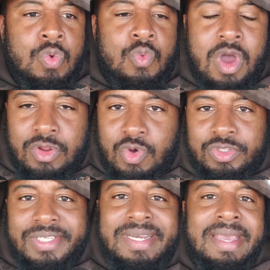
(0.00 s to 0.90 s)
One
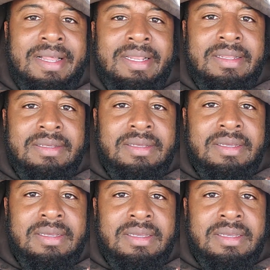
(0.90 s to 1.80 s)
goal to nil.
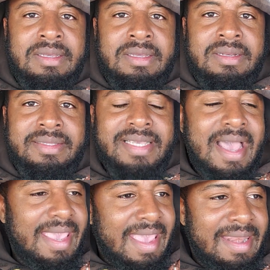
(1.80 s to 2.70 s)
The
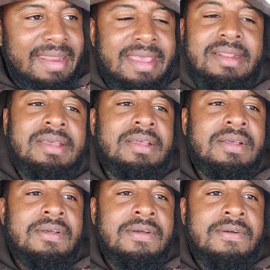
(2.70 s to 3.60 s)
tie ended
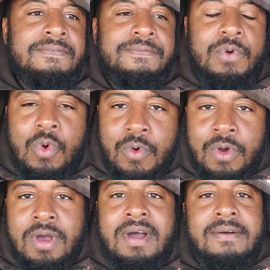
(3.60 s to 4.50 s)
4
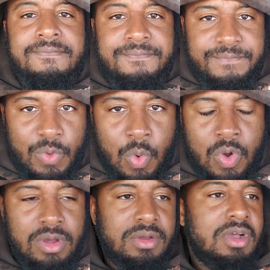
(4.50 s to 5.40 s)

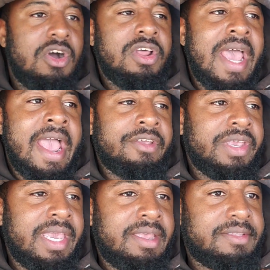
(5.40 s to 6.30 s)
4 on
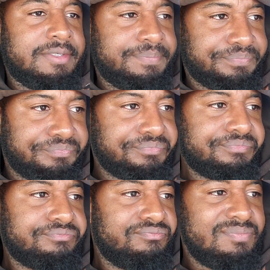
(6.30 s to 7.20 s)
aggregate.
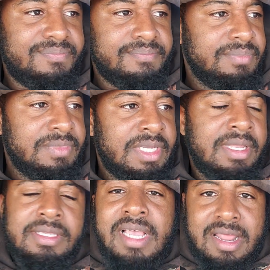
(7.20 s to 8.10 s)

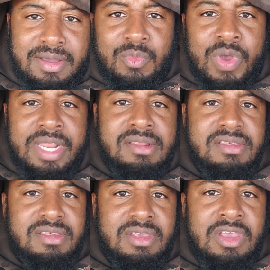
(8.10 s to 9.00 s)
Tottenham
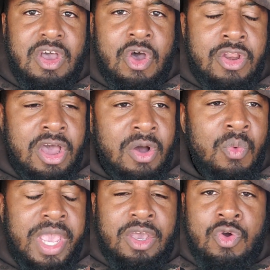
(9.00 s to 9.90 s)
wins on the
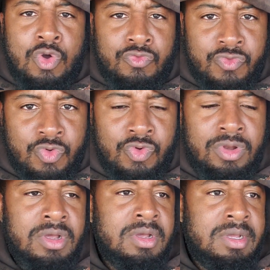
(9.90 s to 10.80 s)
away goal
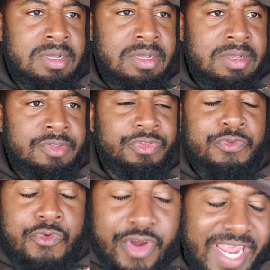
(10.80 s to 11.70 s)
rule.
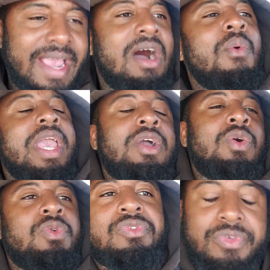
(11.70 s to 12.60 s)
Three away
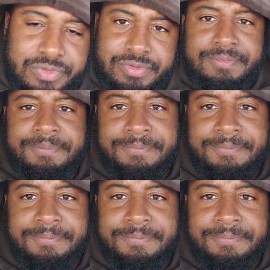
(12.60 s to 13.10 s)
goals.